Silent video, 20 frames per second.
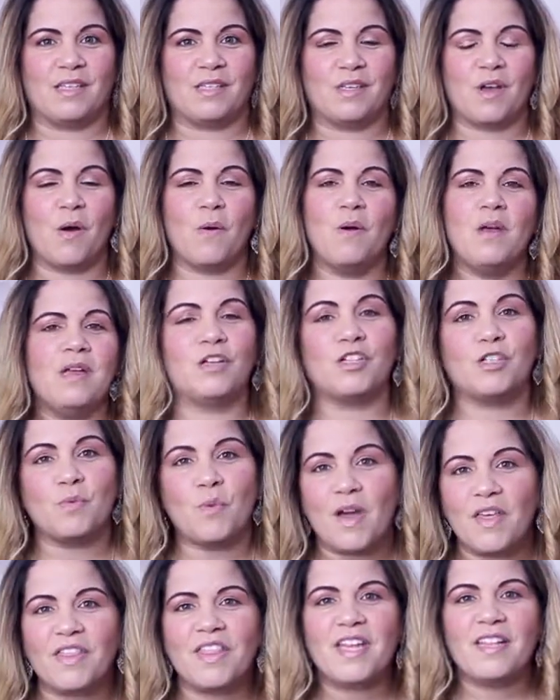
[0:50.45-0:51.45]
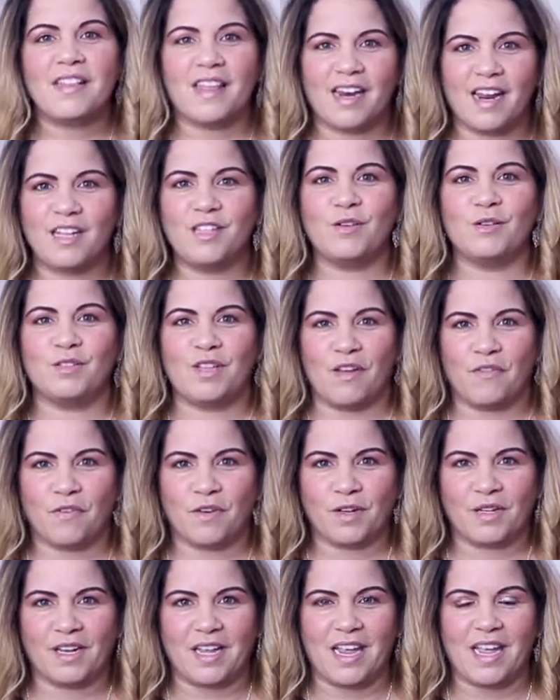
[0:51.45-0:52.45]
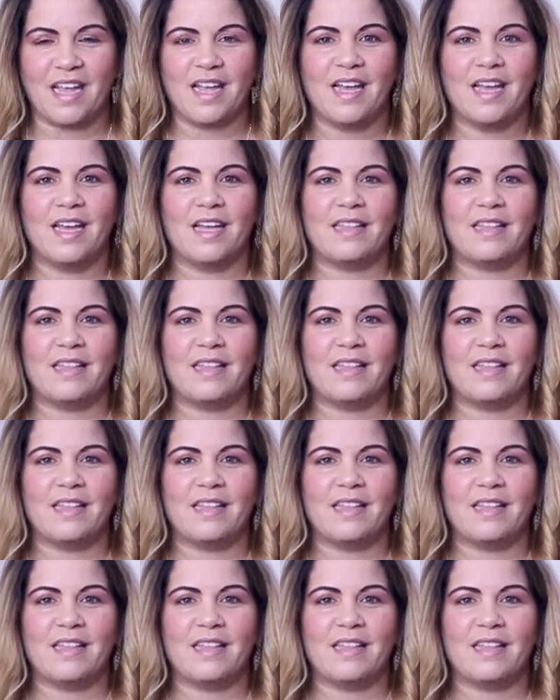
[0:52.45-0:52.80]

So there's one thing that I do differently